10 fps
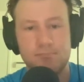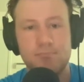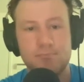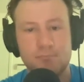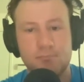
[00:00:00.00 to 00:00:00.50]

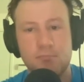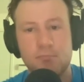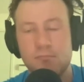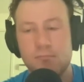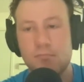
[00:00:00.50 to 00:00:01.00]

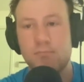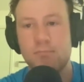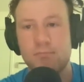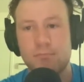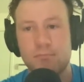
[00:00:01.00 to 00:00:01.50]

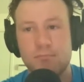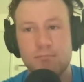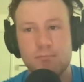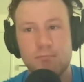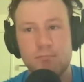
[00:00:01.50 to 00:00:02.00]

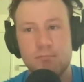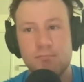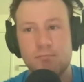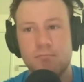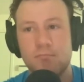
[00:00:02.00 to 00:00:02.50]

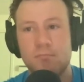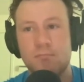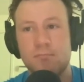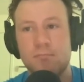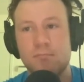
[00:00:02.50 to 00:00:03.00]

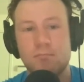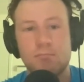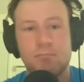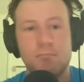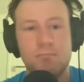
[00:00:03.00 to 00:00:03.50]

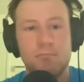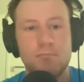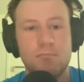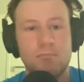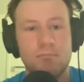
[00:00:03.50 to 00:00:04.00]

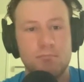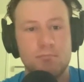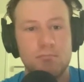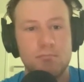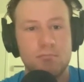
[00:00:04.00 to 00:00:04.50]

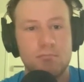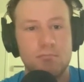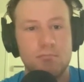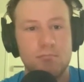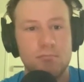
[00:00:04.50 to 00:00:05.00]

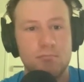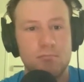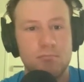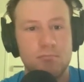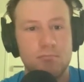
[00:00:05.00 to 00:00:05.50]

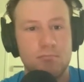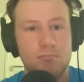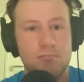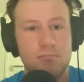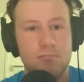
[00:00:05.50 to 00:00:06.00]

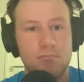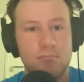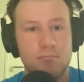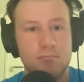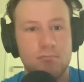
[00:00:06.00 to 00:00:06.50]
[no speech]